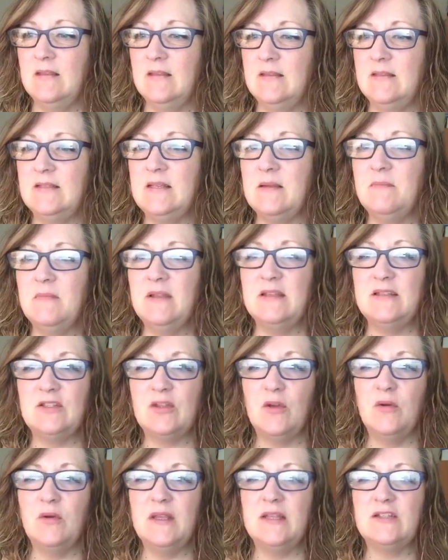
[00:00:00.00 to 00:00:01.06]

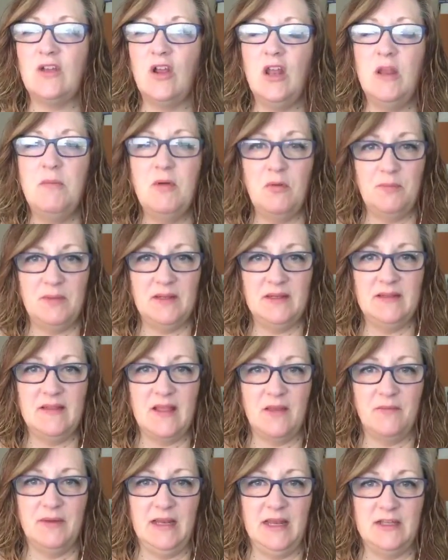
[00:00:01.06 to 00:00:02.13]
So it's all about building
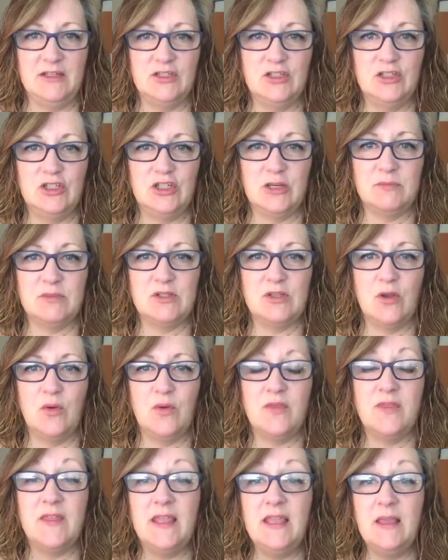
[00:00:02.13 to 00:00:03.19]
that relationship. So
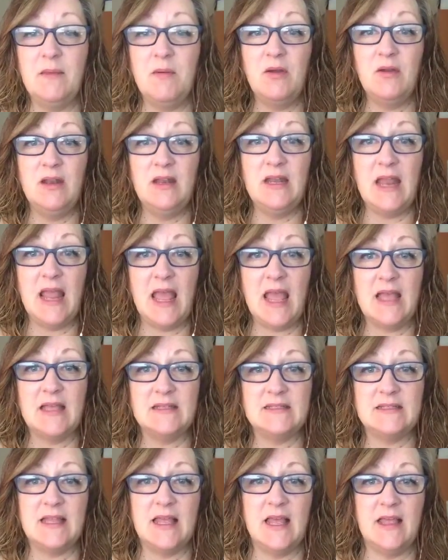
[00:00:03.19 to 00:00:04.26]
think about it
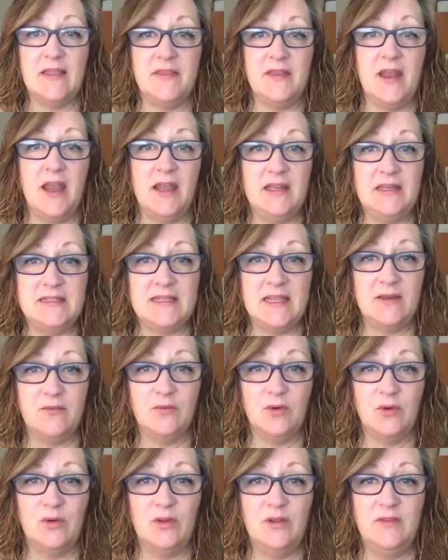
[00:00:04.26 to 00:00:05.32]
as the 90-10
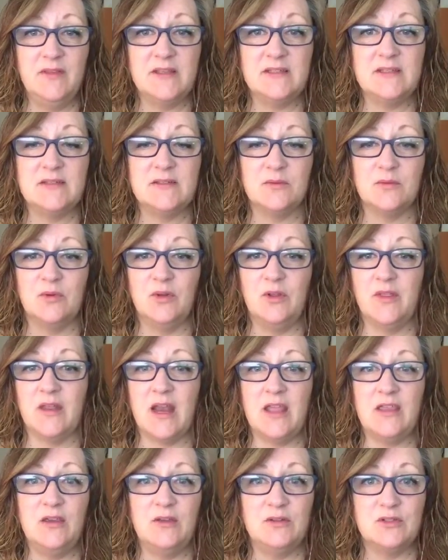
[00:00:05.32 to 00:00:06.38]
rule. This is a rule that I
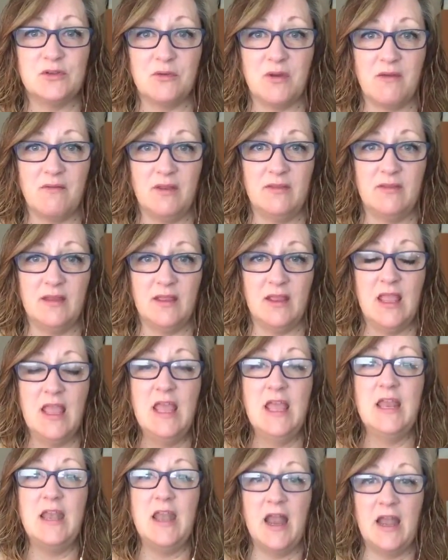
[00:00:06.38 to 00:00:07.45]
use through everything.
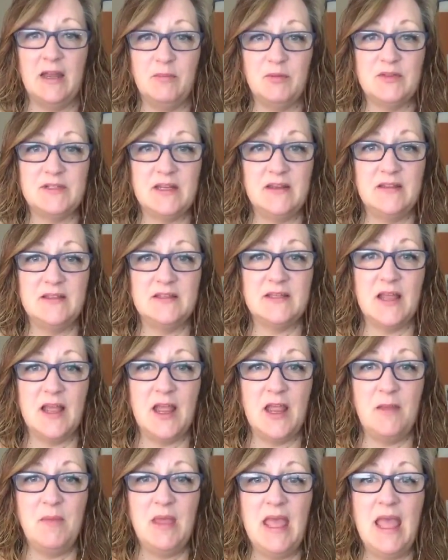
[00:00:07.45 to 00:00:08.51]
90% of the
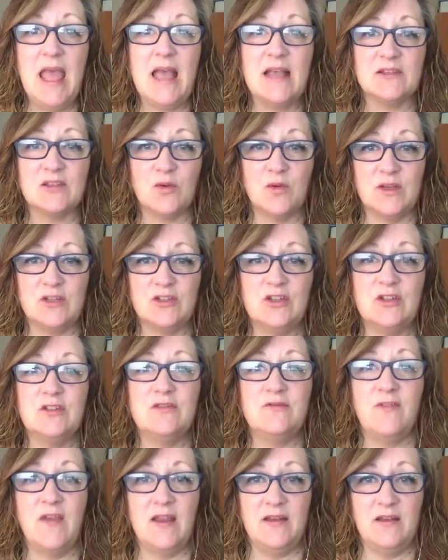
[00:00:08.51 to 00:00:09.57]
time, ask questions,
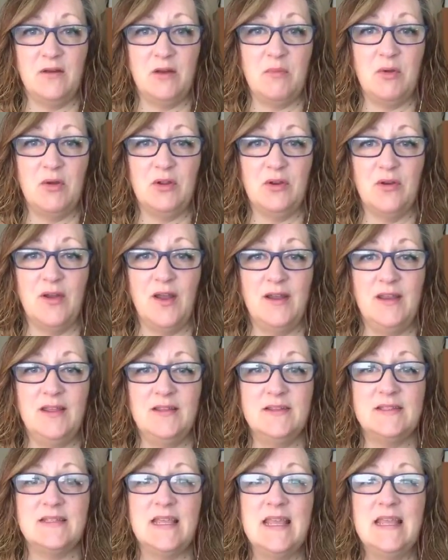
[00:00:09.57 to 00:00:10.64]
find out about your
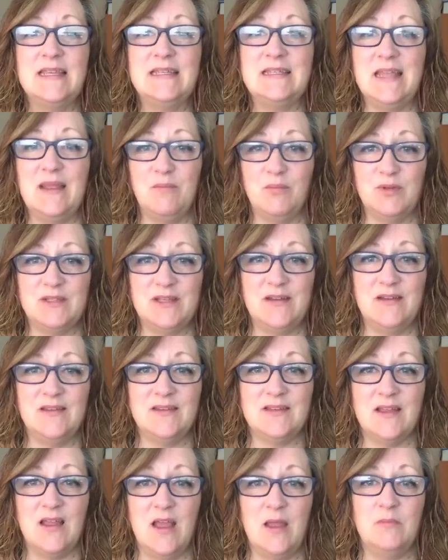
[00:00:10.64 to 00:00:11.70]
audience. 10% of the
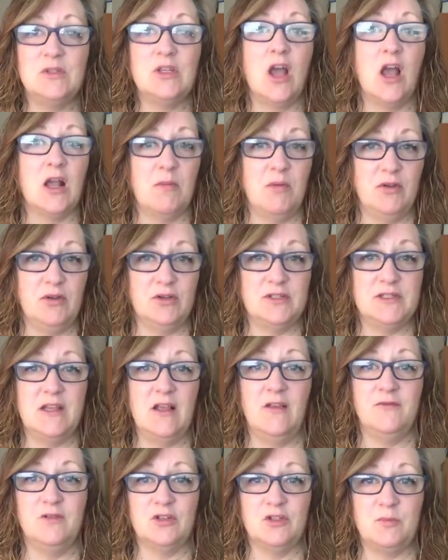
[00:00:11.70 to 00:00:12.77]
time, talk about
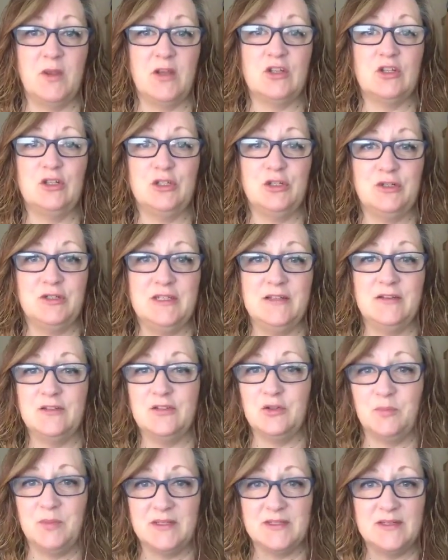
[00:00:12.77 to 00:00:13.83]
yourself, your specials, your deals, your
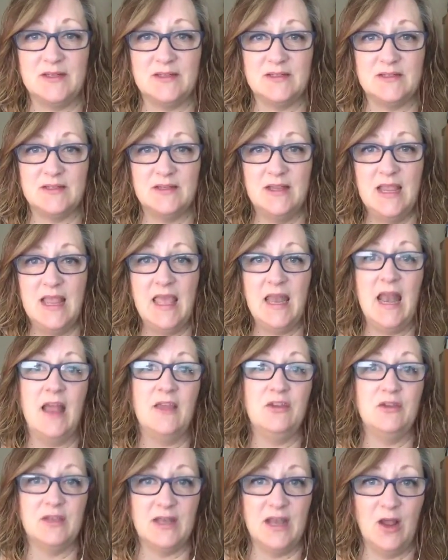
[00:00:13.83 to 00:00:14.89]
business, and how
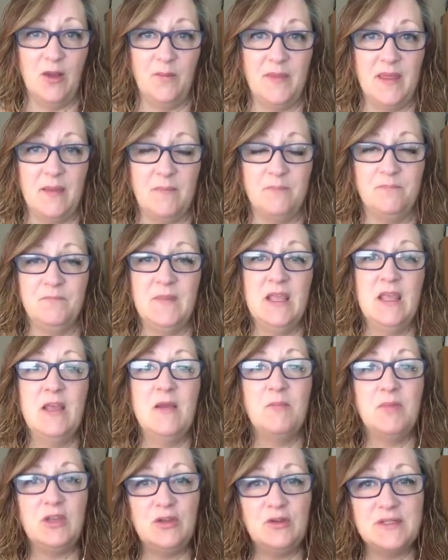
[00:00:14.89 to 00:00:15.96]
you can help them.
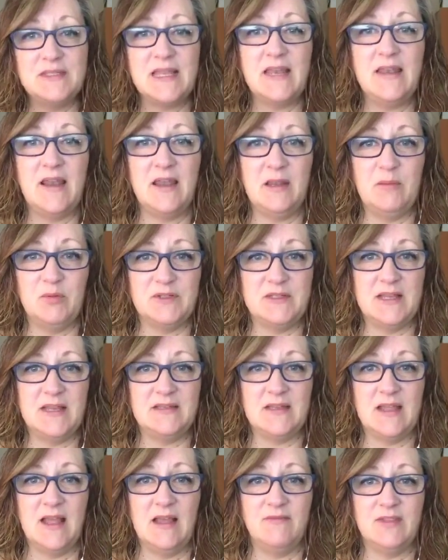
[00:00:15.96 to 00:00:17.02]
But use that 90%
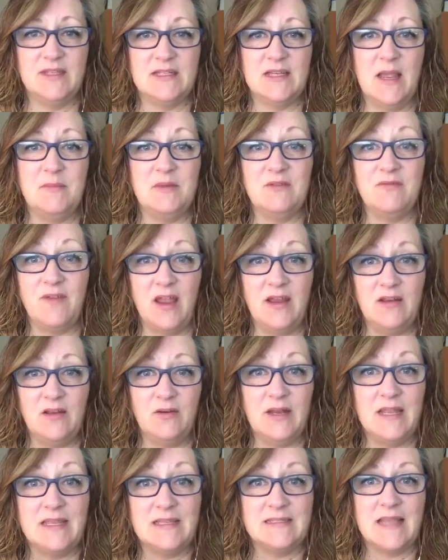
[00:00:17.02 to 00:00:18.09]
of the time to find out
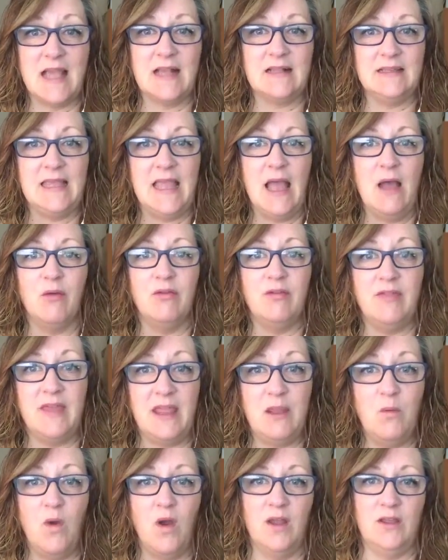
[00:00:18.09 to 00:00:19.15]
exactly how they
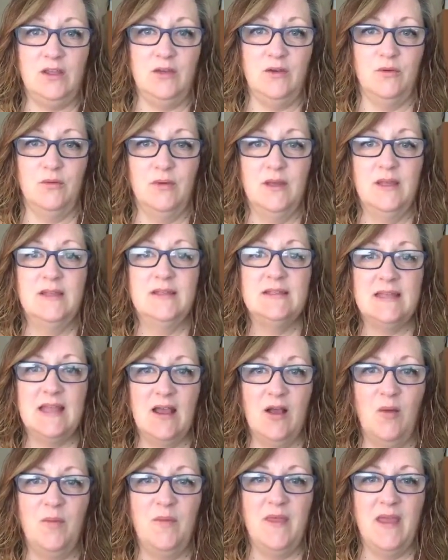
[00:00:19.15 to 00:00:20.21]
want you to
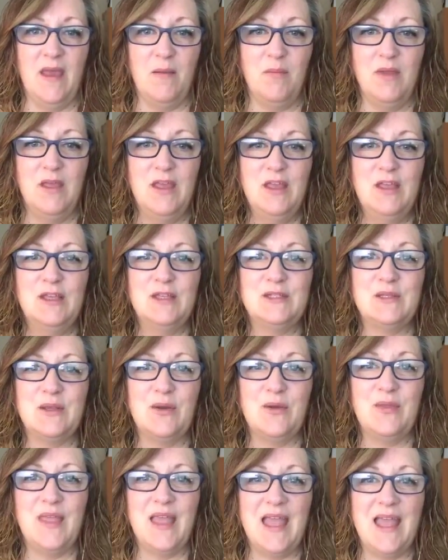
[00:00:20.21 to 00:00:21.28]
help them, so
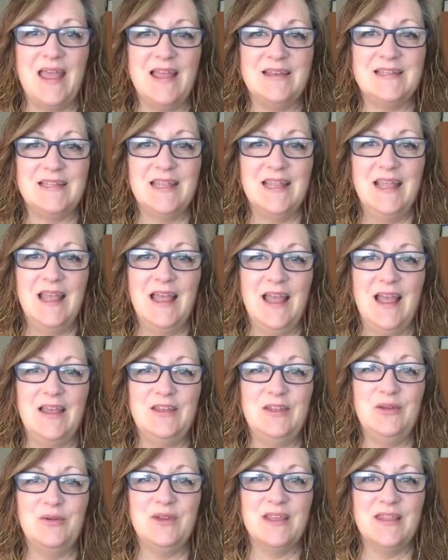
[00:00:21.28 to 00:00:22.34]
that
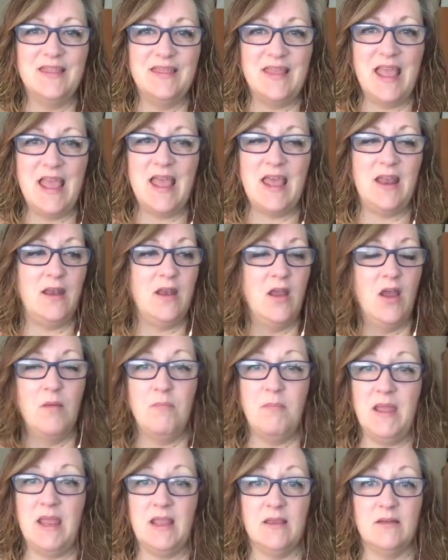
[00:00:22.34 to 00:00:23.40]
you can then
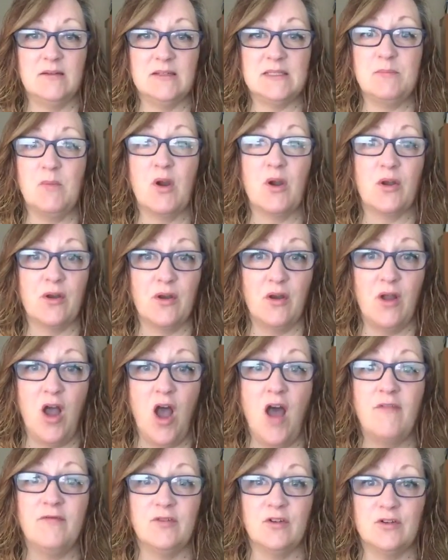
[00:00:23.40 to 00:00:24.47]
make smarter
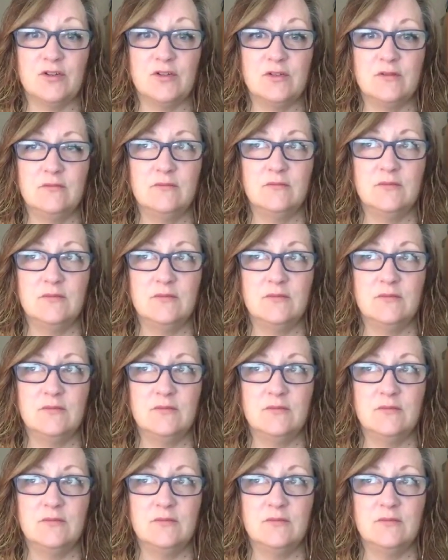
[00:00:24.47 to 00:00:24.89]
offers